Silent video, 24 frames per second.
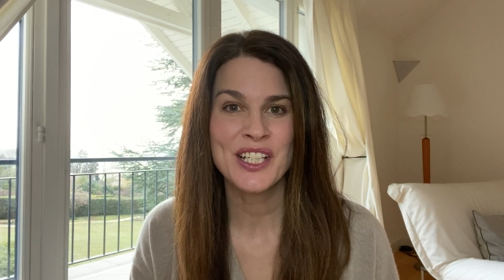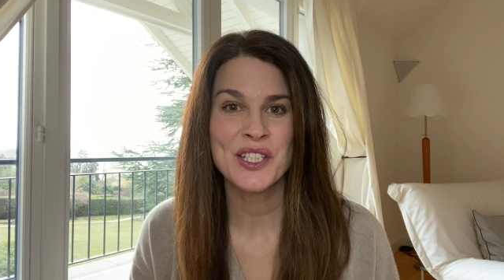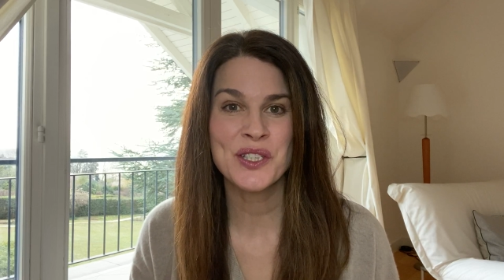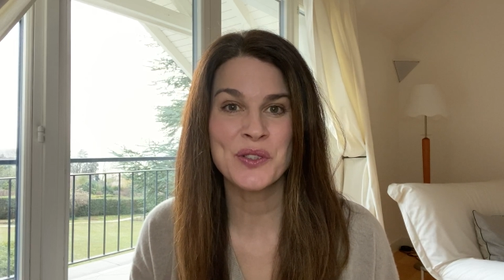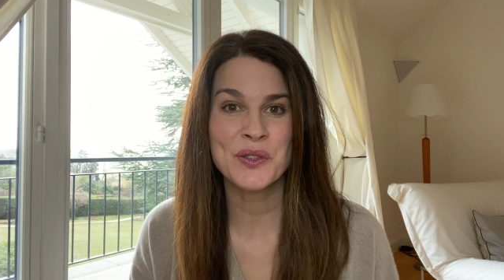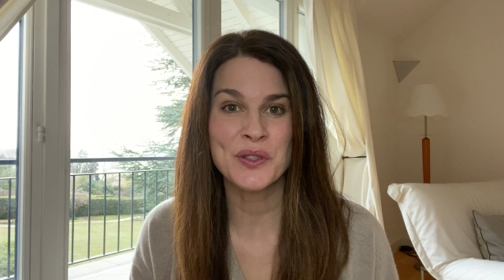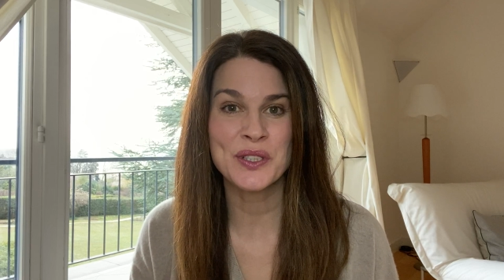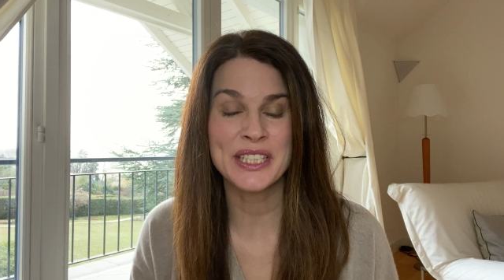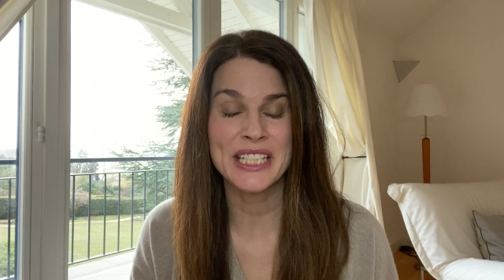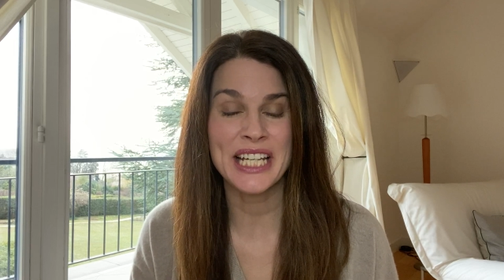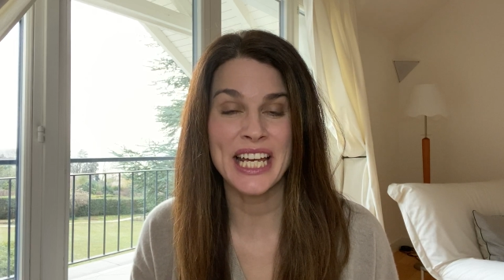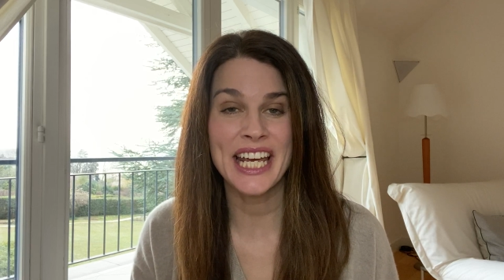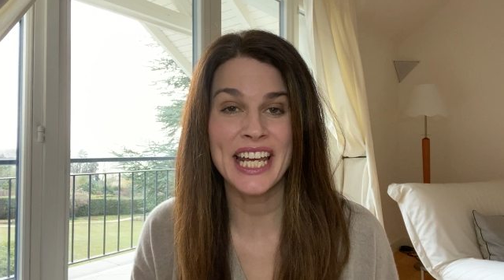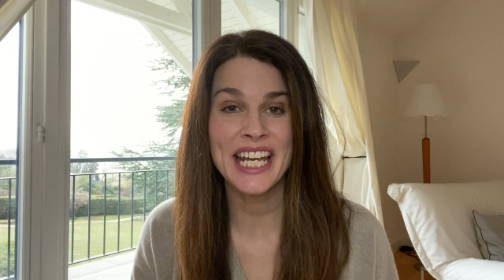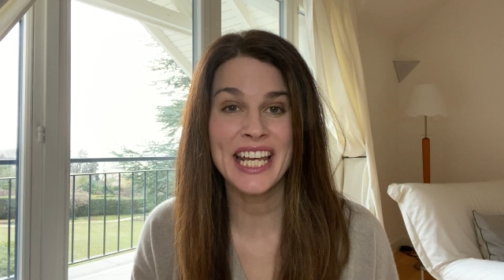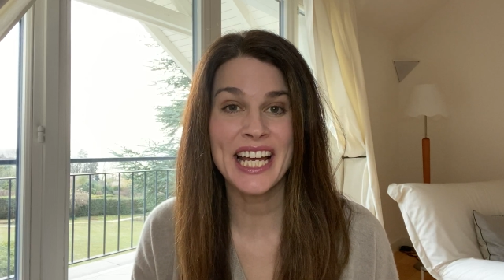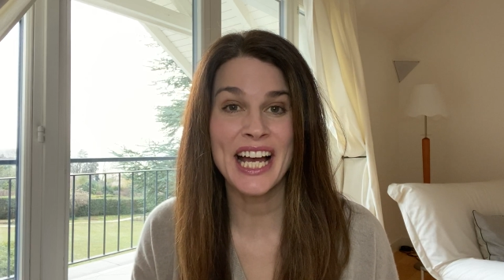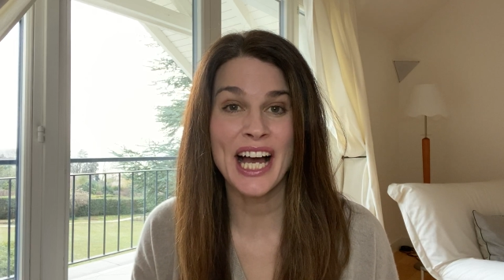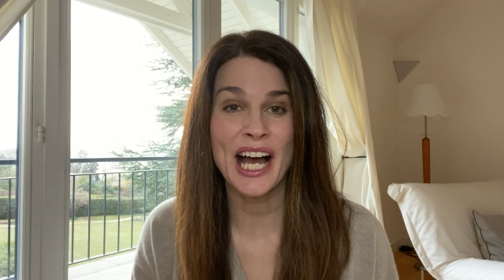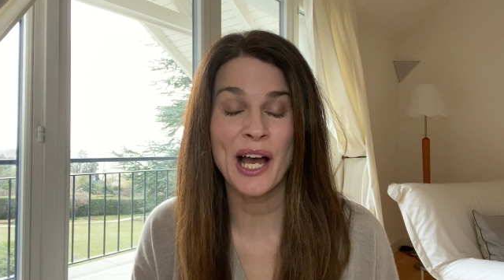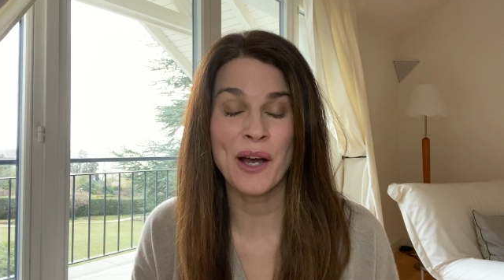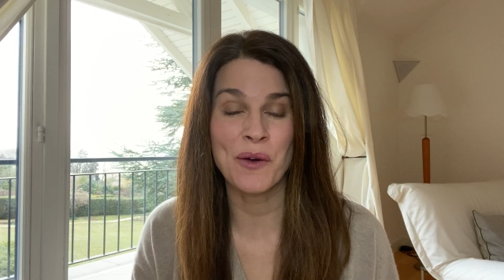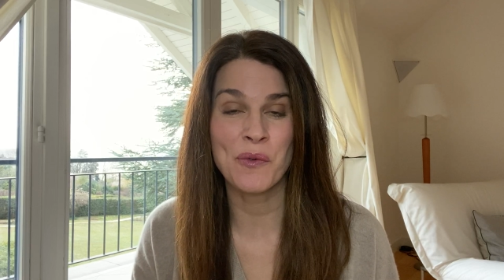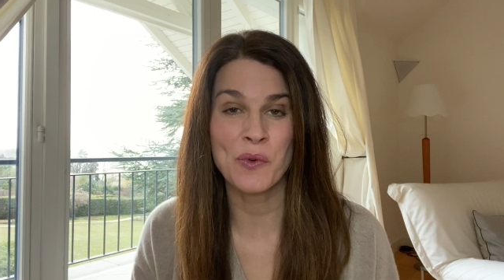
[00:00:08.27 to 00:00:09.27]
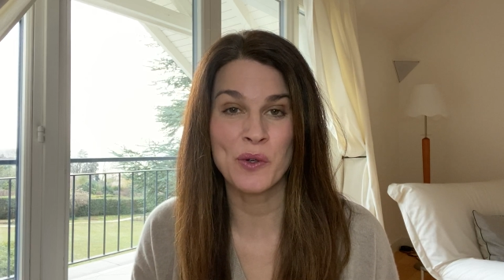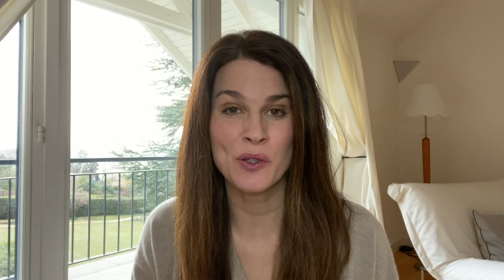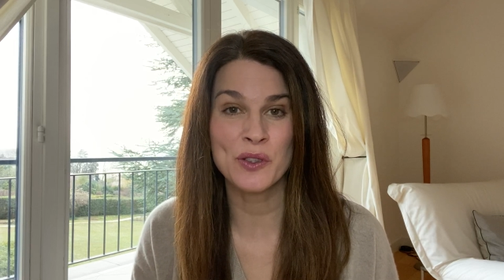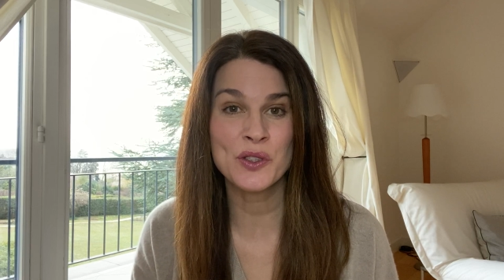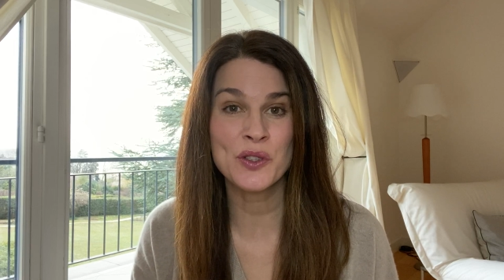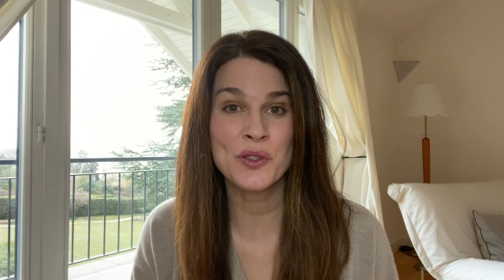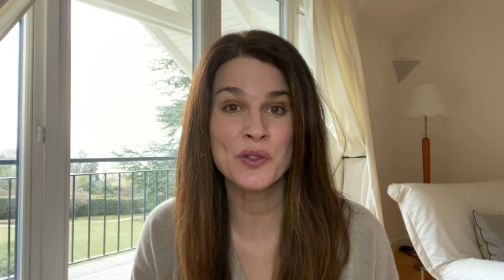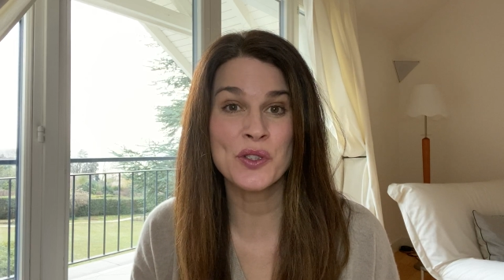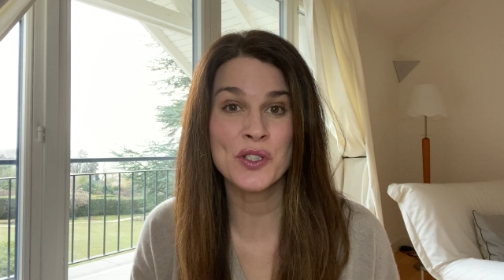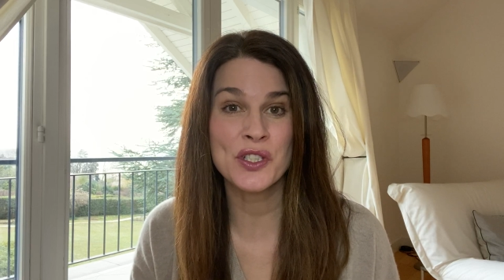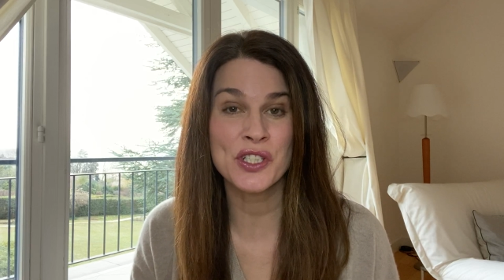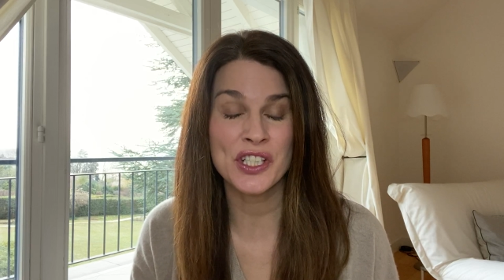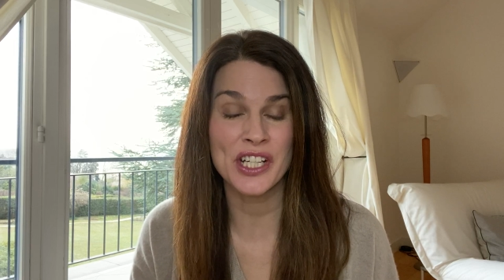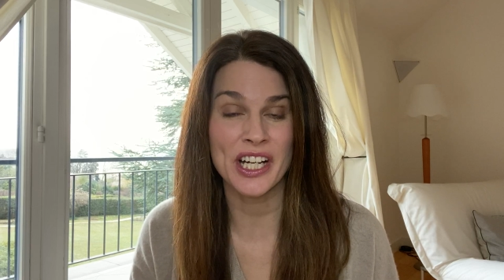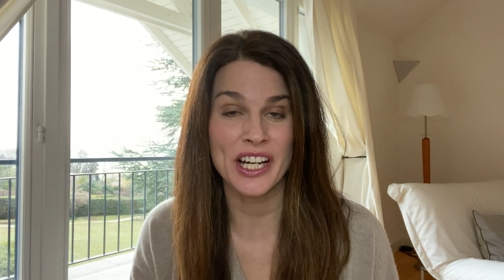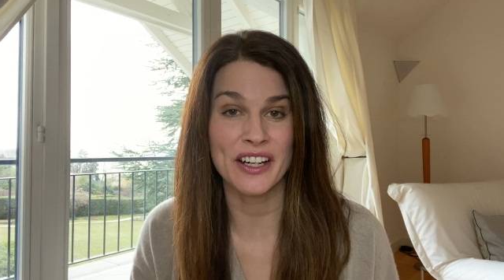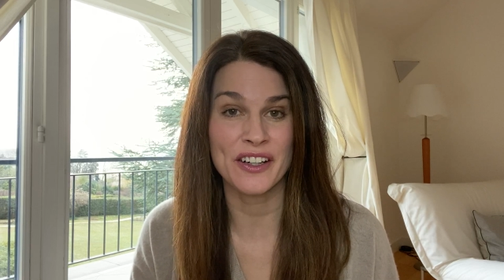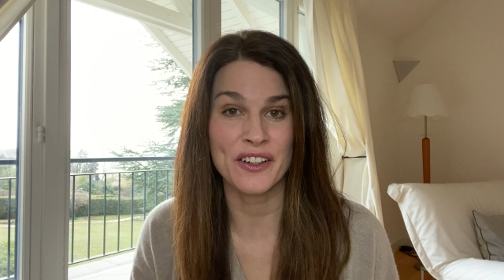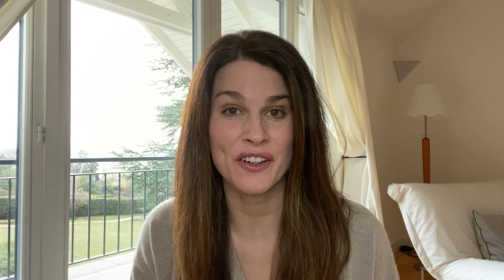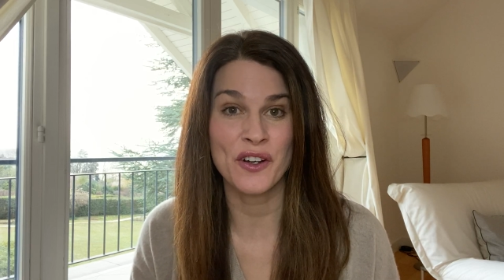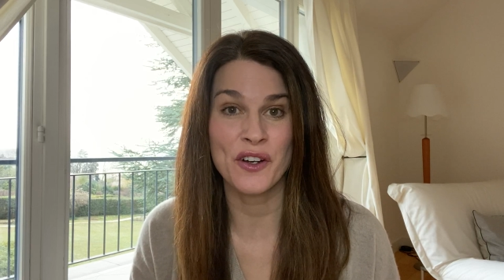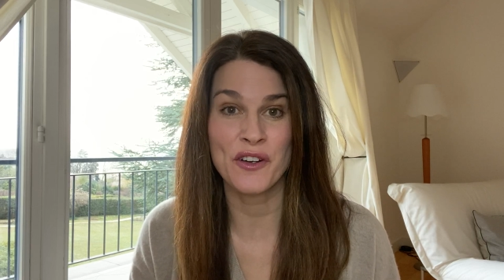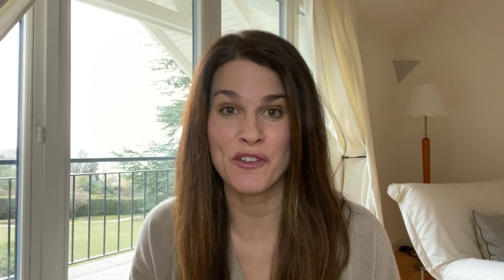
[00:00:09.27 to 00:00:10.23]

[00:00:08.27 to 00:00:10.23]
Today, I want to share